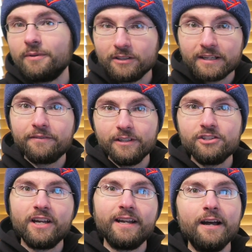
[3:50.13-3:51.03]
but I'll definitely
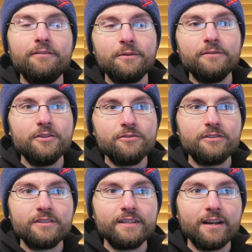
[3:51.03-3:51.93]
check it out for reviews
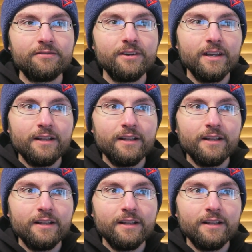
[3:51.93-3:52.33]
and stuff.